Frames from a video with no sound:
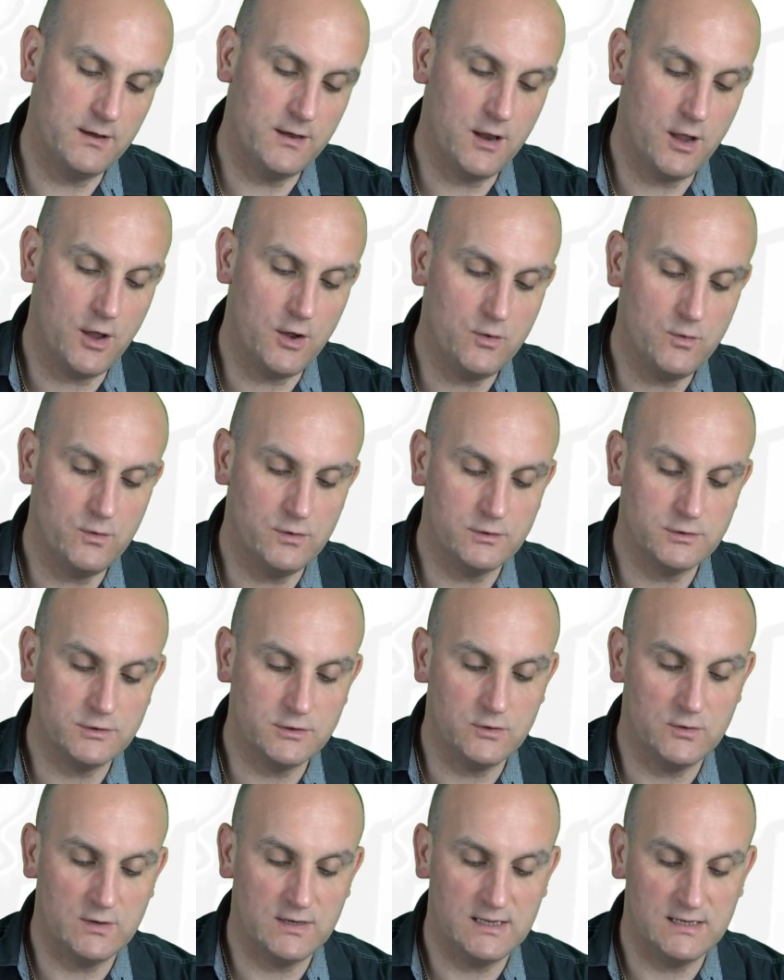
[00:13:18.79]
No. Do
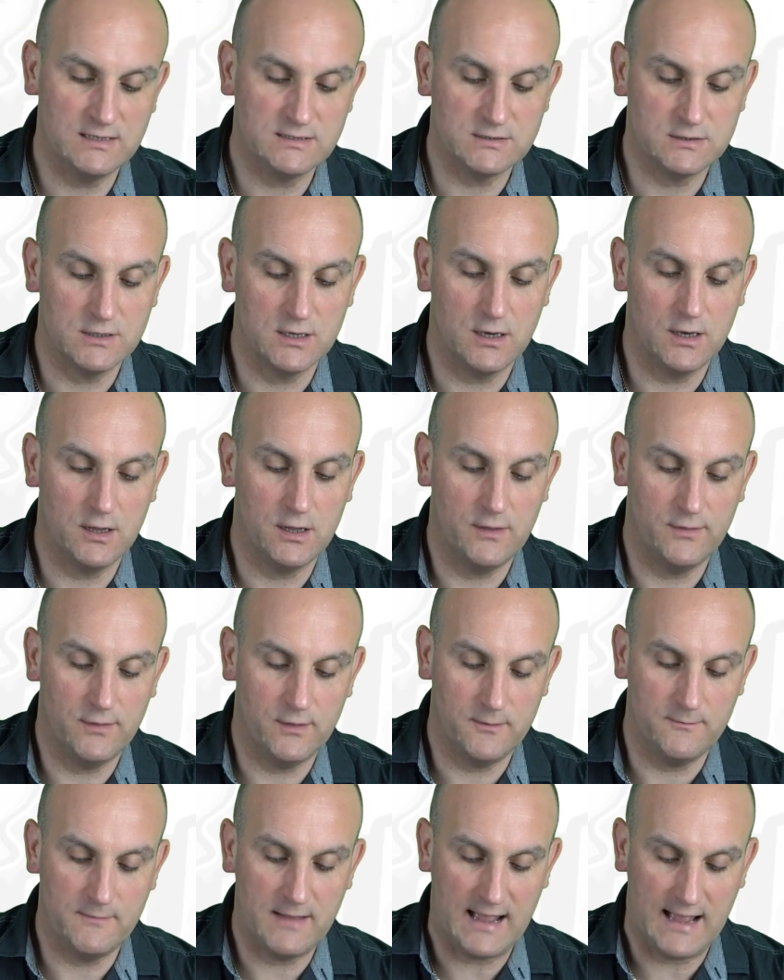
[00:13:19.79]
you need to learn
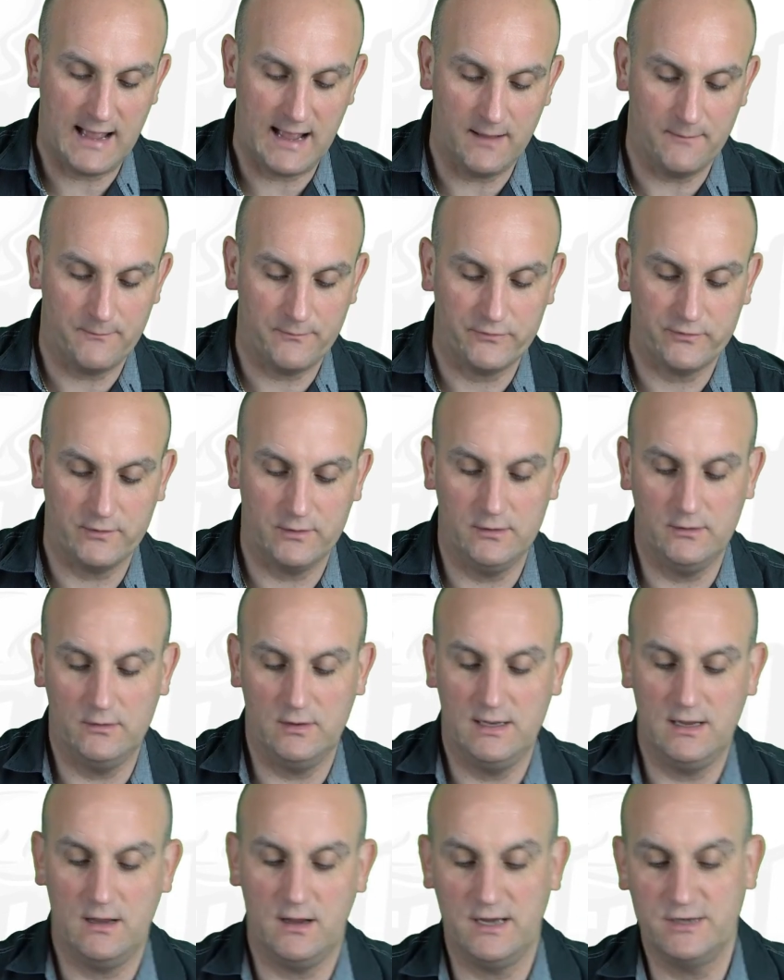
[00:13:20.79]
them?
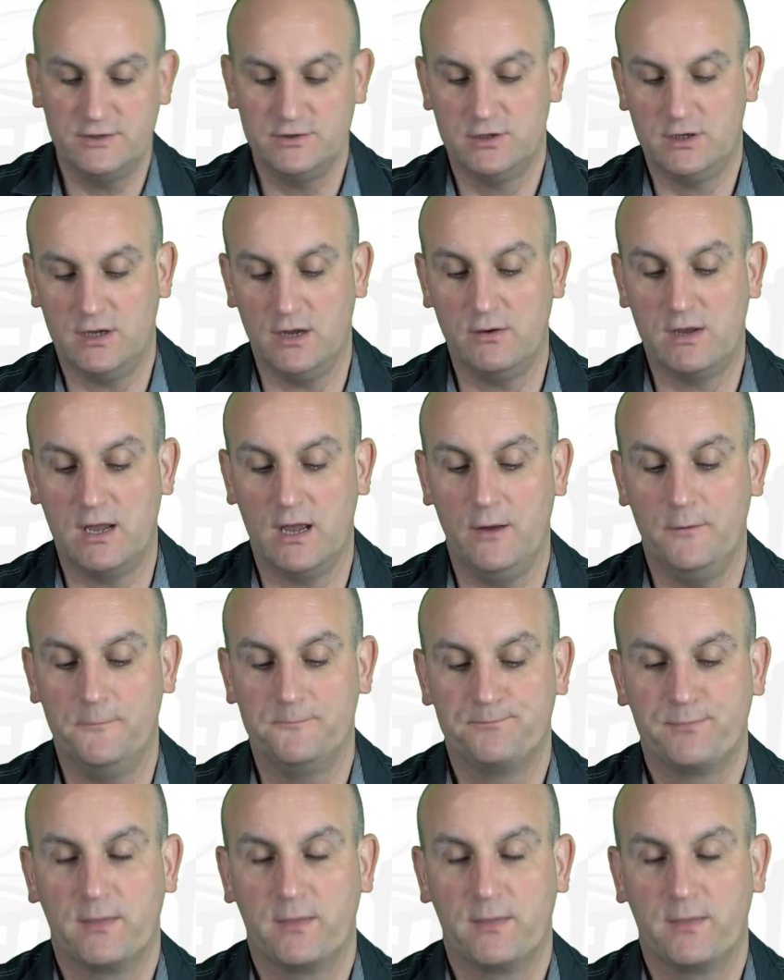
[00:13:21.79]
Absolutely, I should coco.